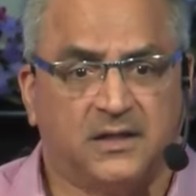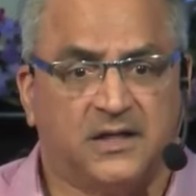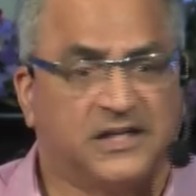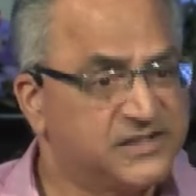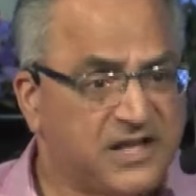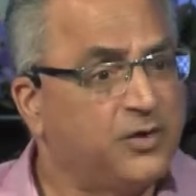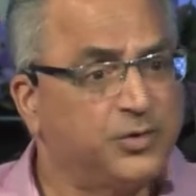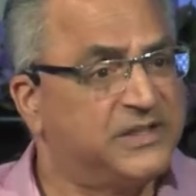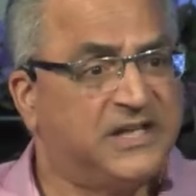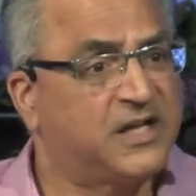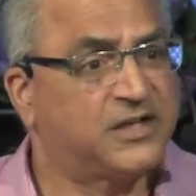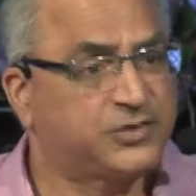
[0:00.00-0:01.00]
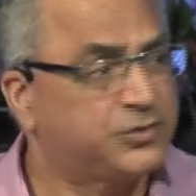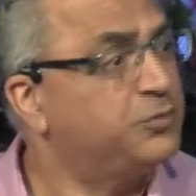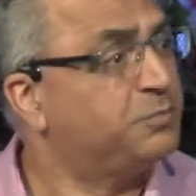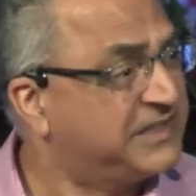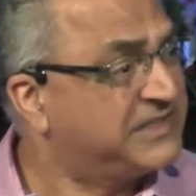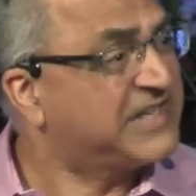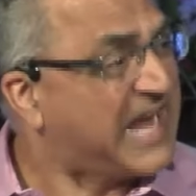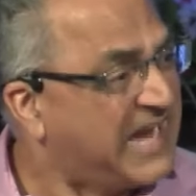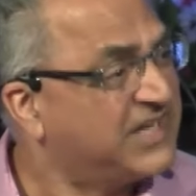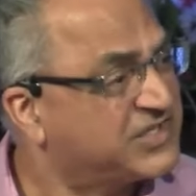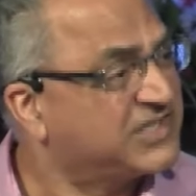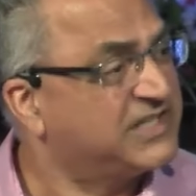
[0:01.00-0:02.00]
It's not only not true, but it's
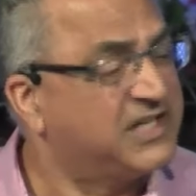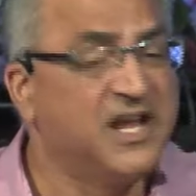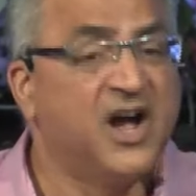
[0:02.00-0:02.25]
actually